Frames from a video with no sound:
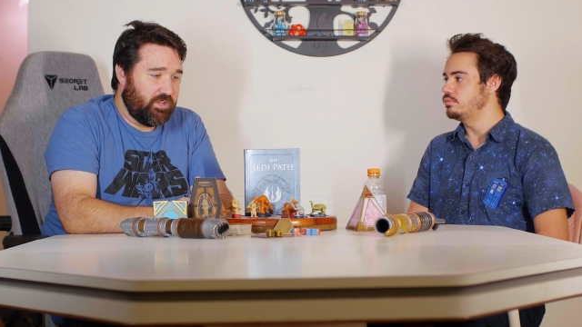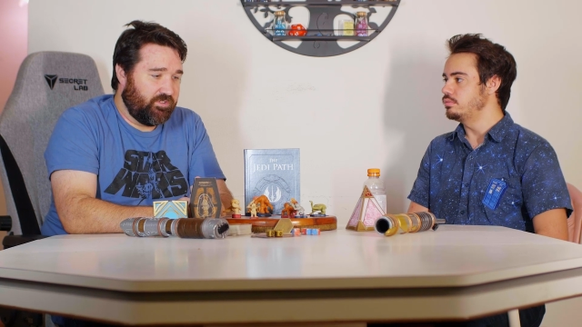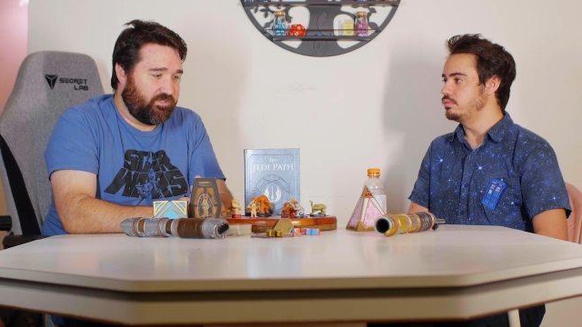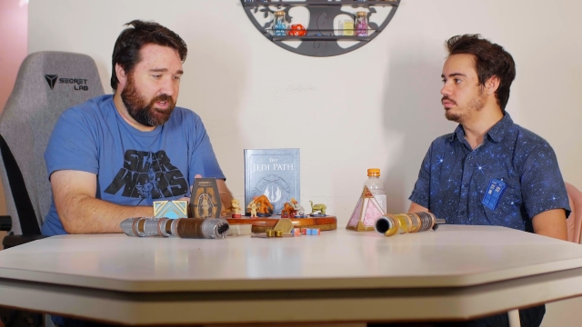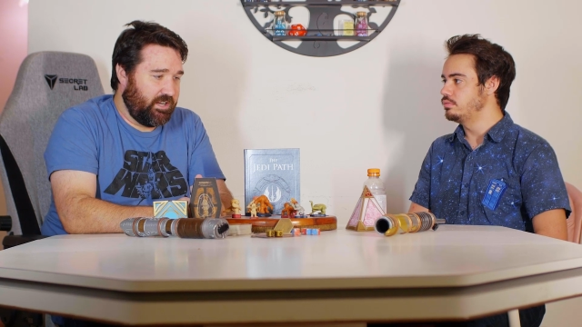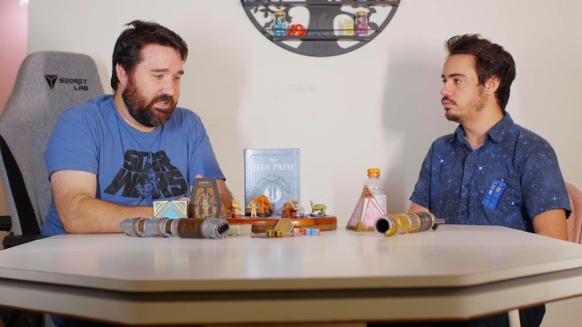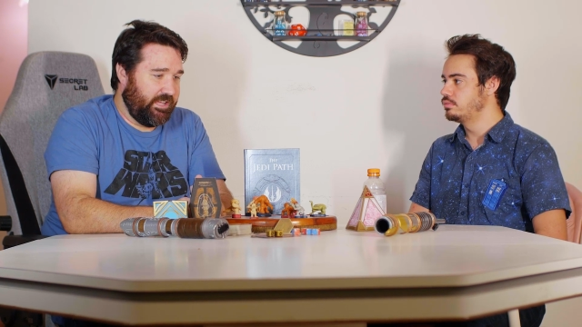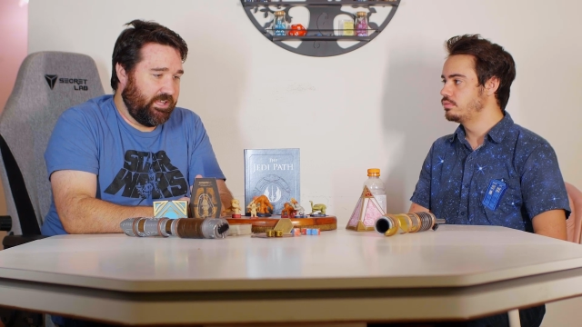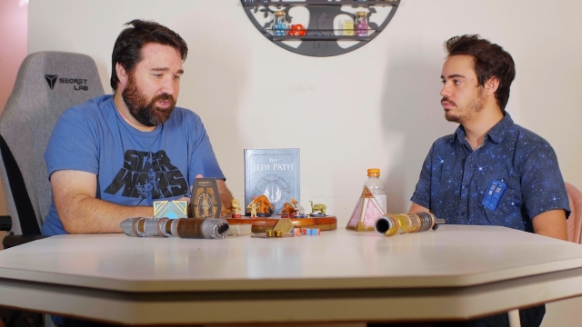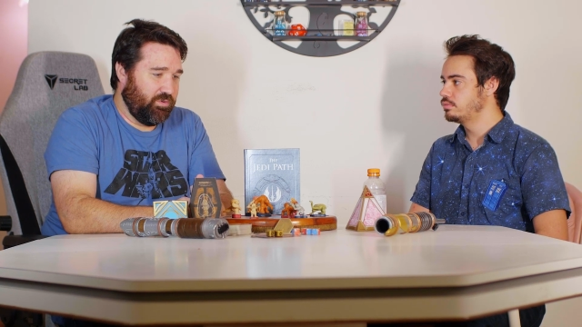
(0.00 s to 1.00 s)
Speaker 1: suddenly
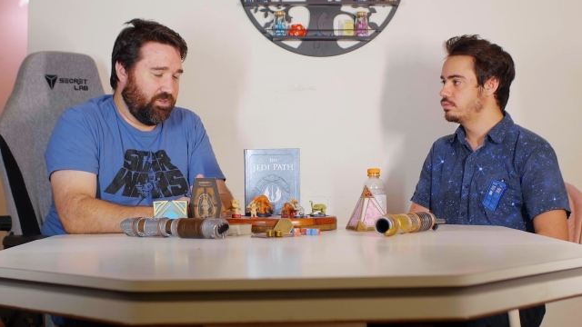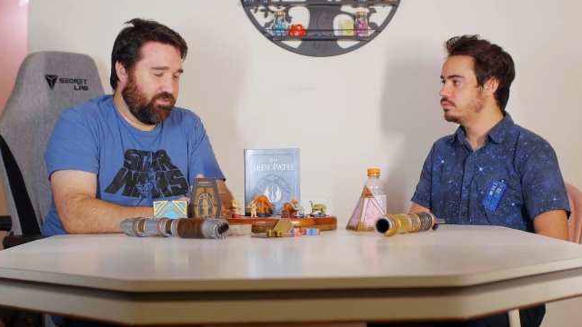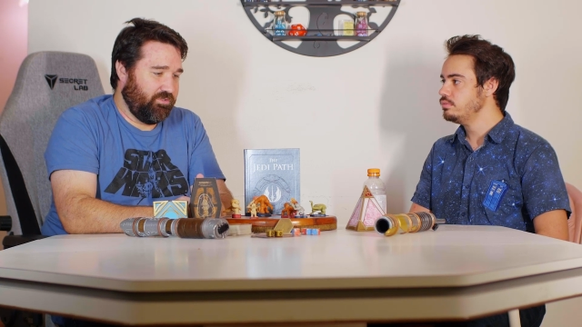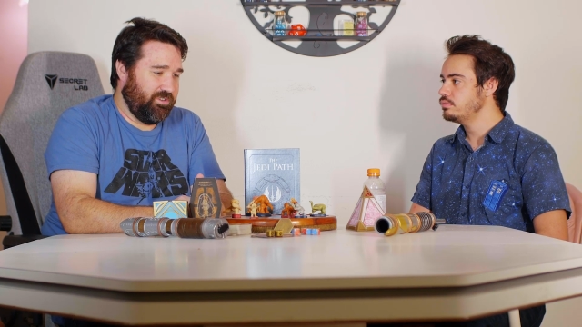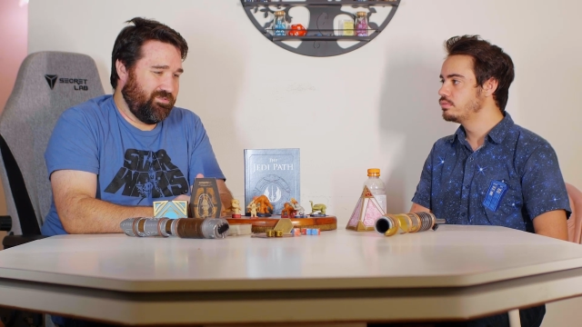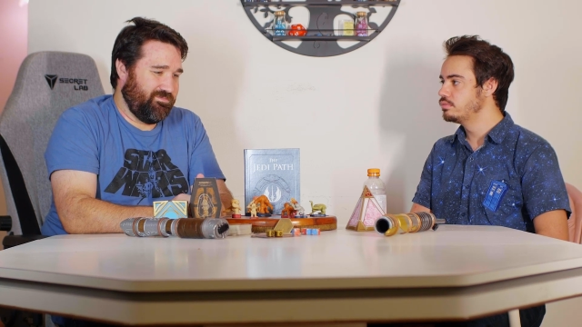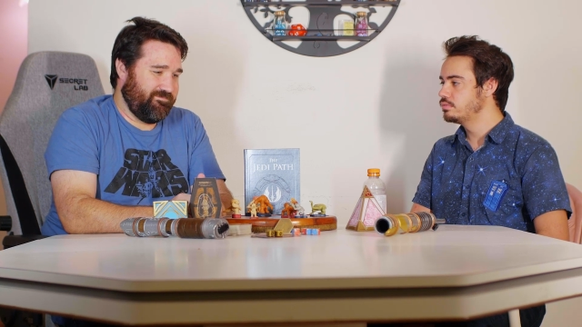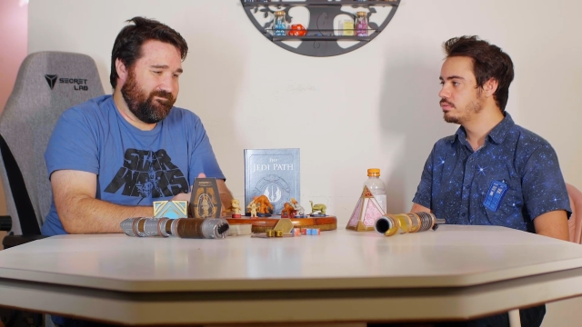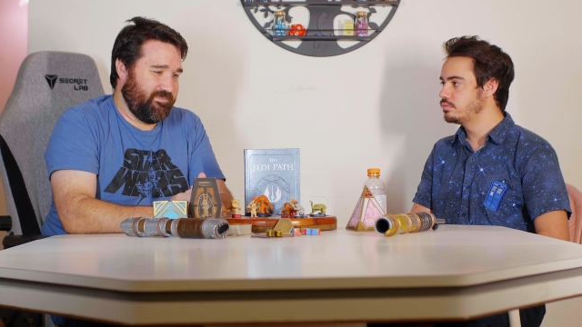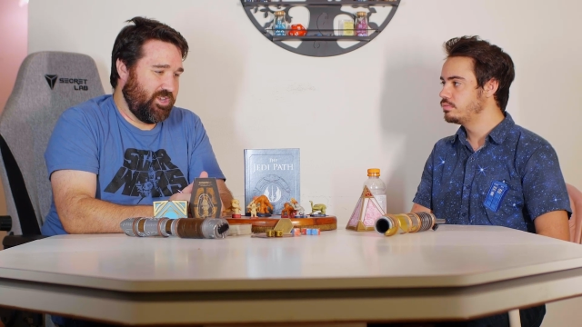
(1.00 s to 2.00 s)
you you you
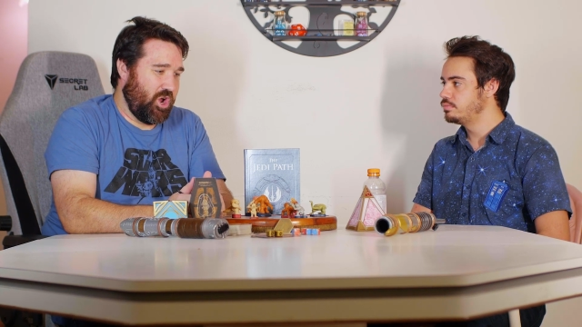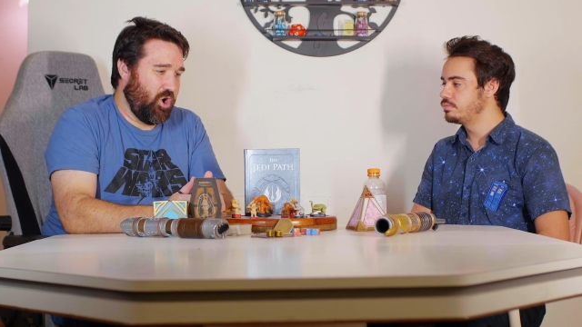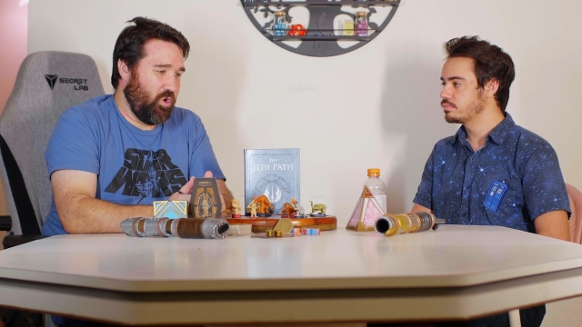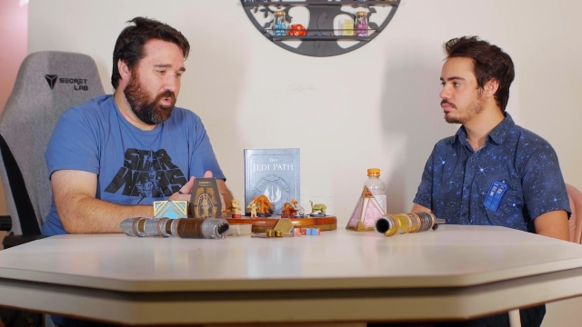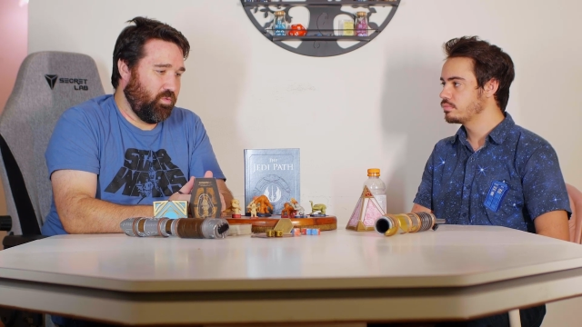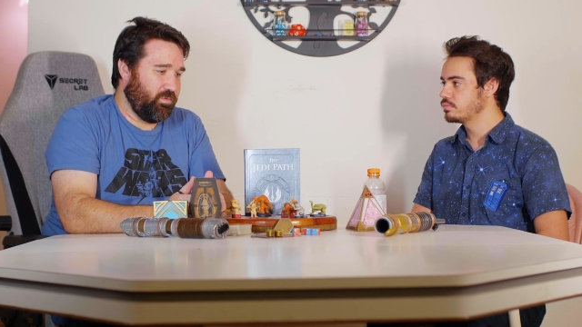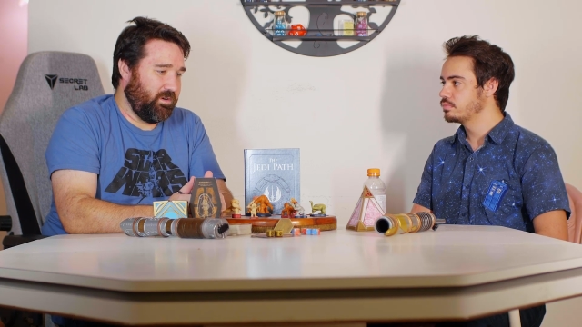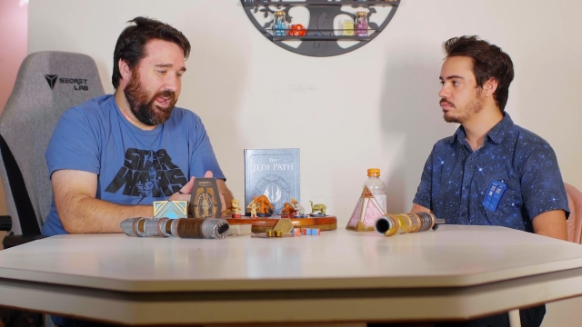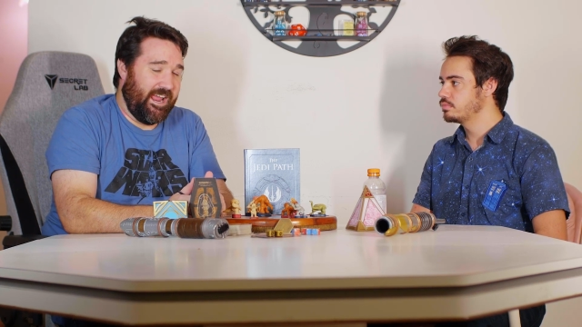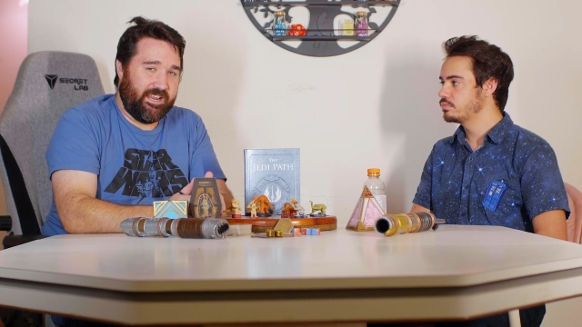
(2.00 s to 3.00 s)
know
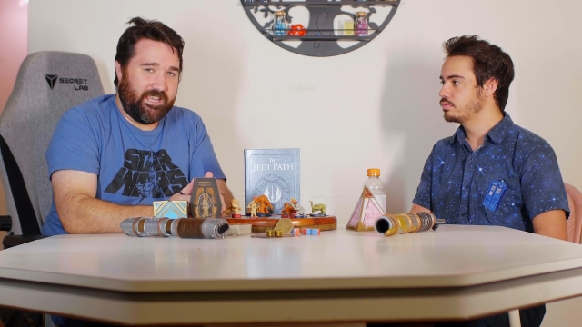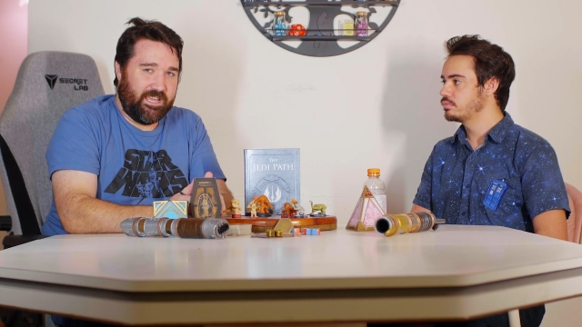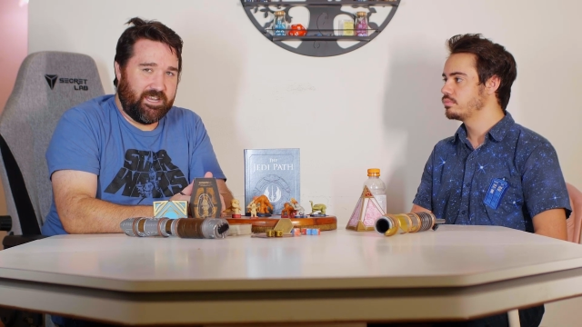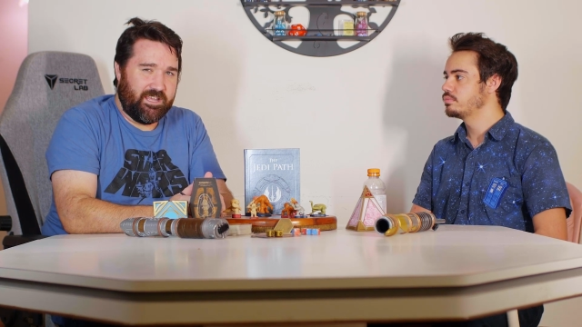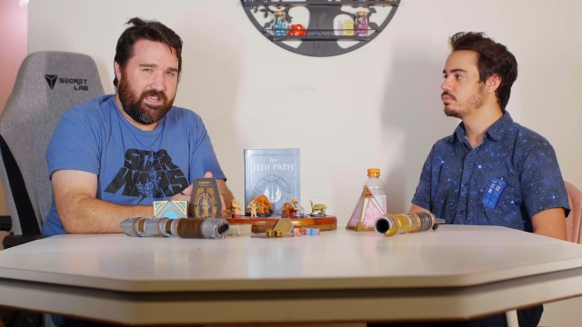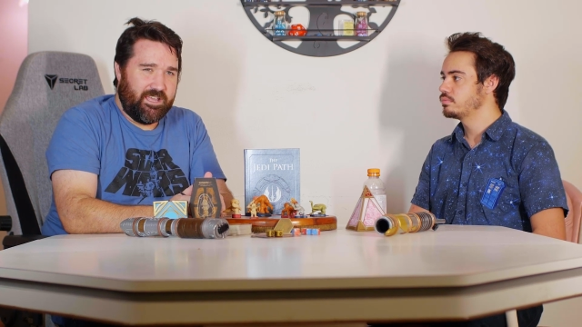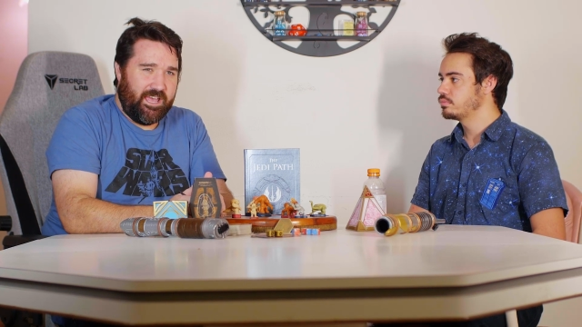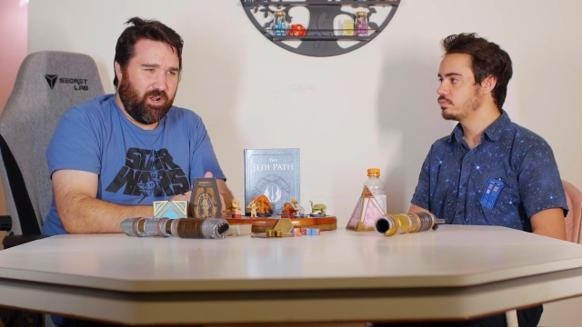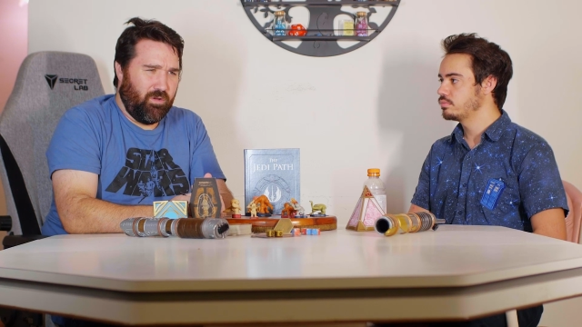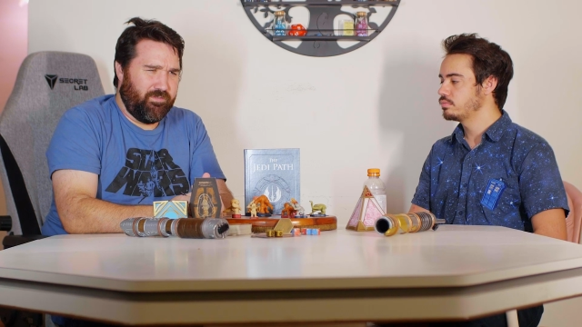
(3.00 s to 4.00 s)
Anakin,
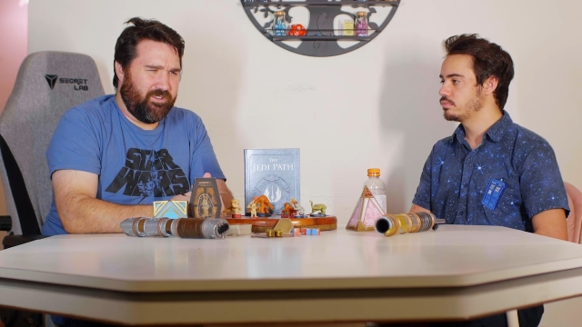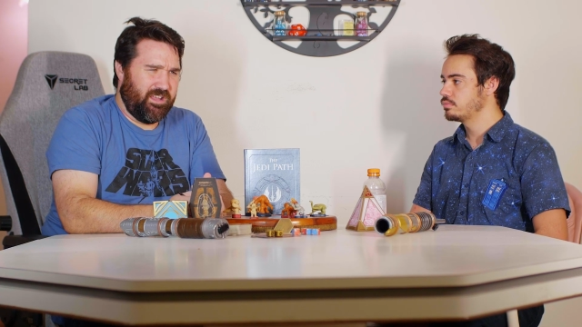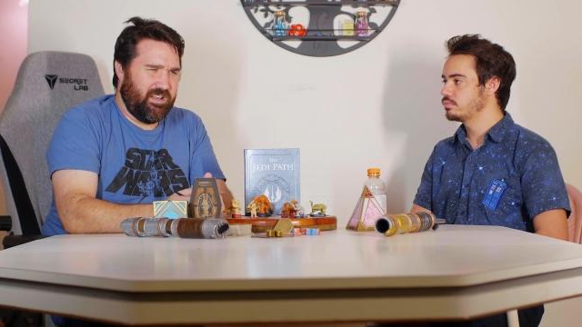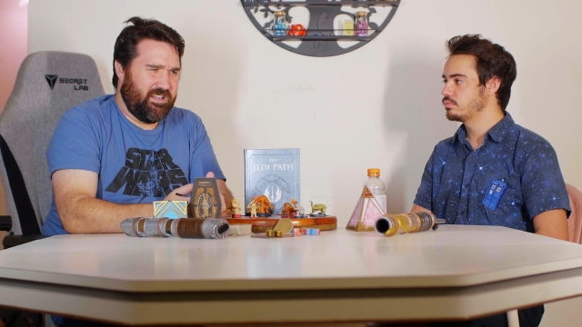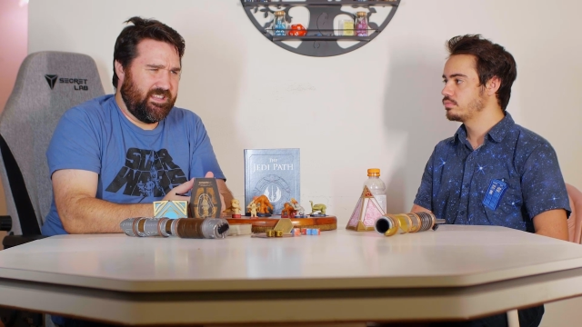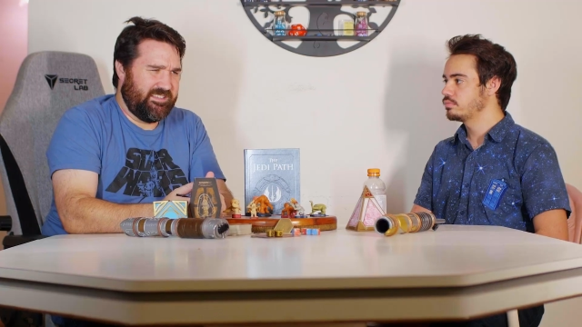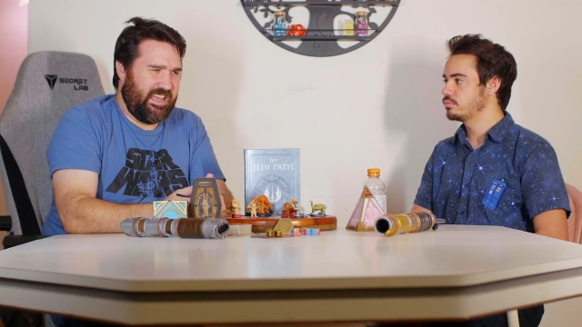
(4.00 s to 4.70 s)
and all of a sudden this